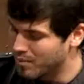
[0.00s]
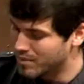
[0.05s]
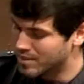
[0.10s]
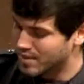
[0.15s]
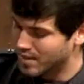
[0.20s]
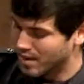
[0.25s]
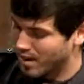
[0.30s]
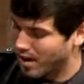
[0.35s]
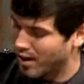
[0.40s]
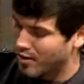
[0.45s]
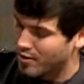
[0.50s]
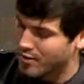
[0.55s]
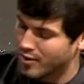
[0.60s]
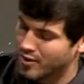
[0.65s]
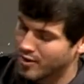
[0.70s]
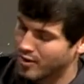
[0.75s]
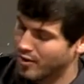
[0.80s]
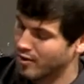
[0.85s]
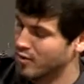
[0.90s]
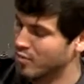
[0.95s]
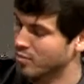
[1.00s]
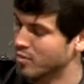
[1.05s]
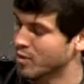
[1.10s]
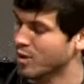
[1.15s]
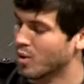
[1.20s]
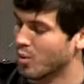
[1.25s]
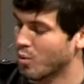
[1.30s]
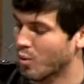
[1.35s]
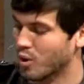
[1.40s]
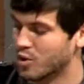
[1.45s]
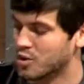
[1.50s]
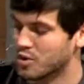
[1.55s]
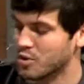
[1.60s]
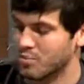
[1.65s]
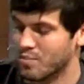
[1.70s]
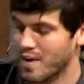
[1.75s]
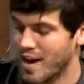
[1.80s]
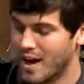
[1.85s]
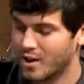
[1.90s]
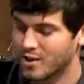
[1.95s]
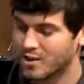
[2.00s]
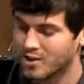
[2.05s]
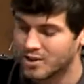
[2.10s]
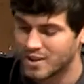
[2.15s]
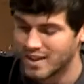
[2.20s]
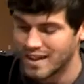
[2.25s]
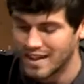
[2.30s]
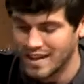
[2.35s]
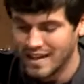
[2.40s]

is the author of the book Worship Matters